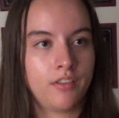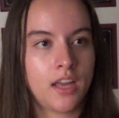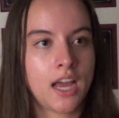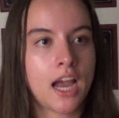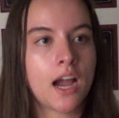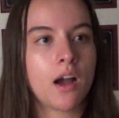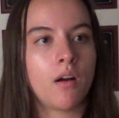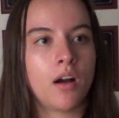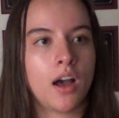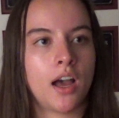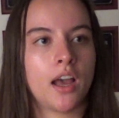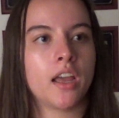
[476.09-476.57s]

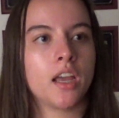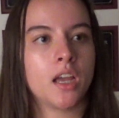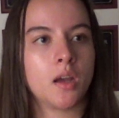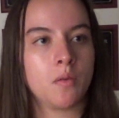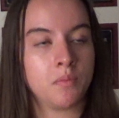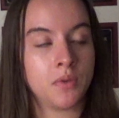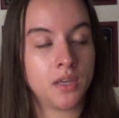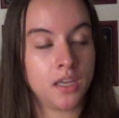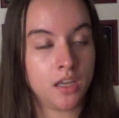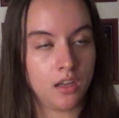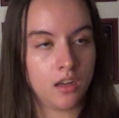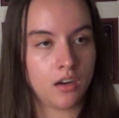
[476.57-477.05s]
how I
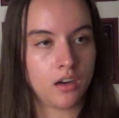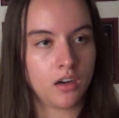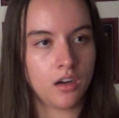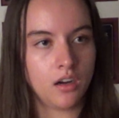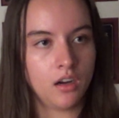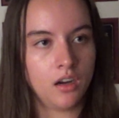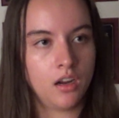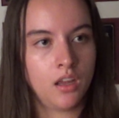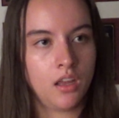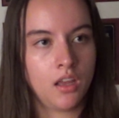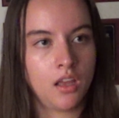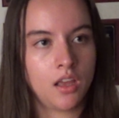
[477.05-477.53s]

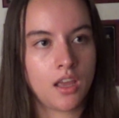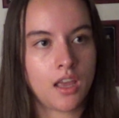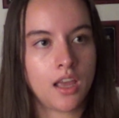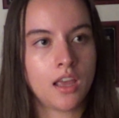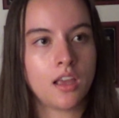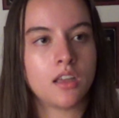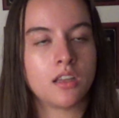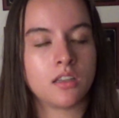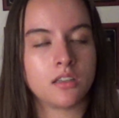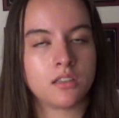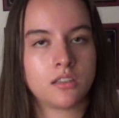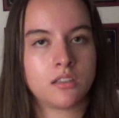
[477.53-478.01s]
appear
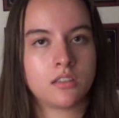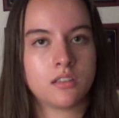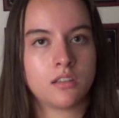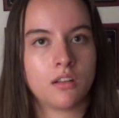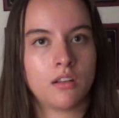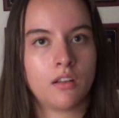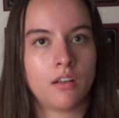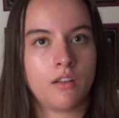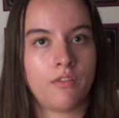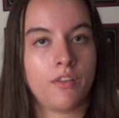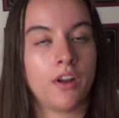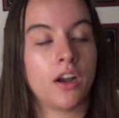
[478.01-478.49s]
is
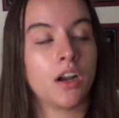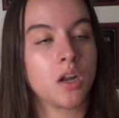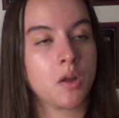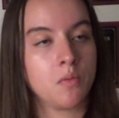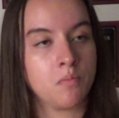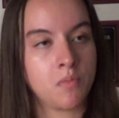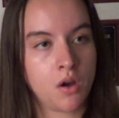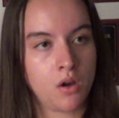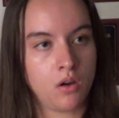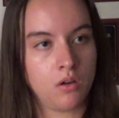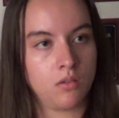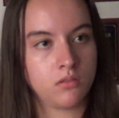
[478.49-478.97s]
very
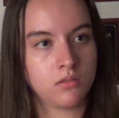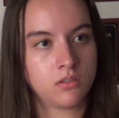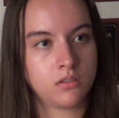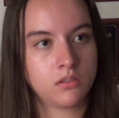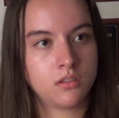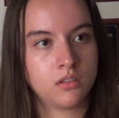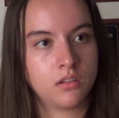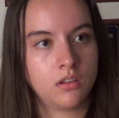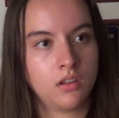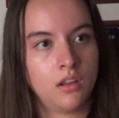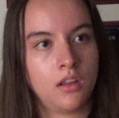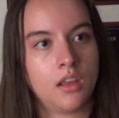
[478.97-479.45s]

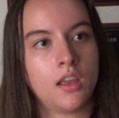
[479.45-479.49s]
composed